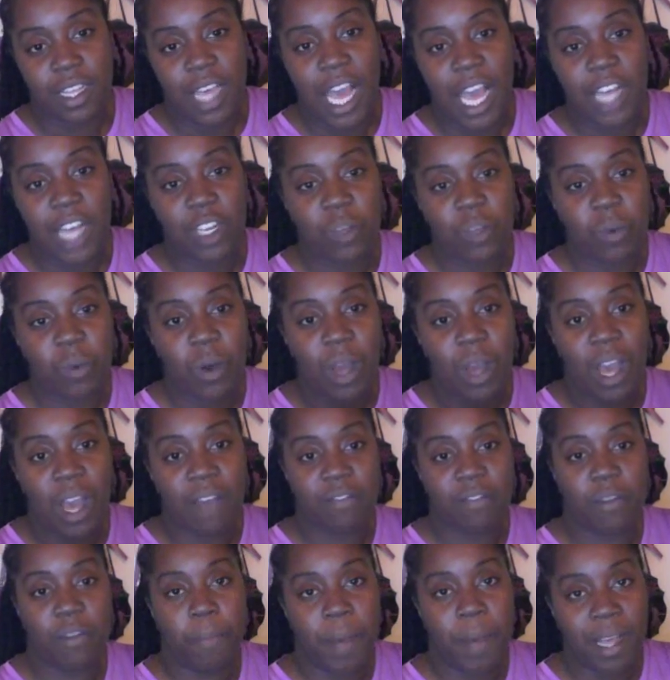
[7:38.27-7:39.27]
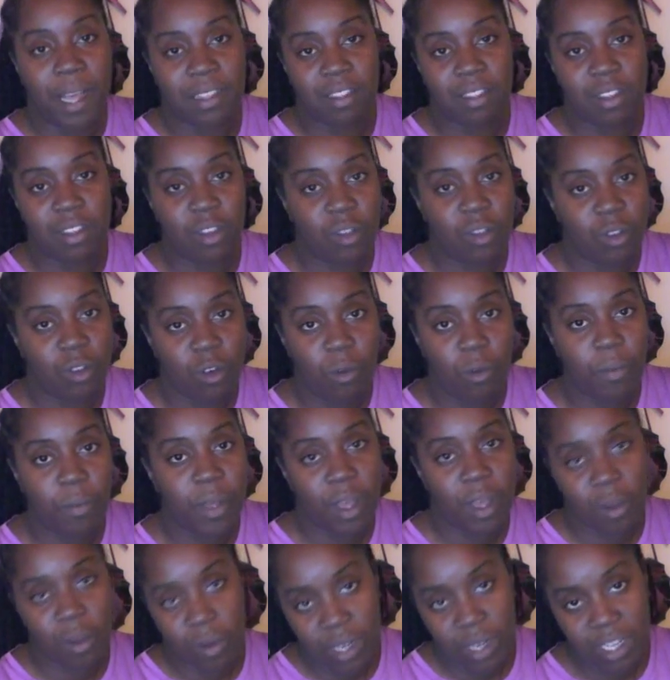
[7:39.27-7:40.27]
And you won't have to pass those up,
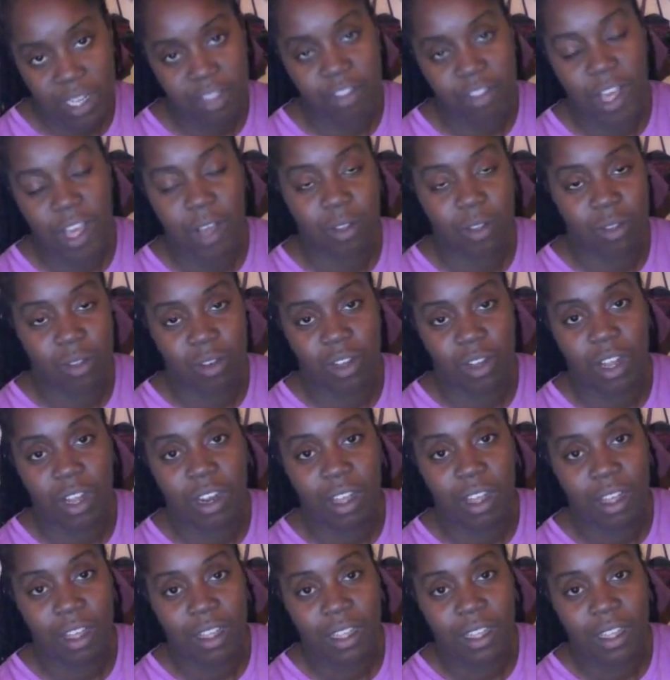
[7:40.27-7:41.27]
only the thousand dollar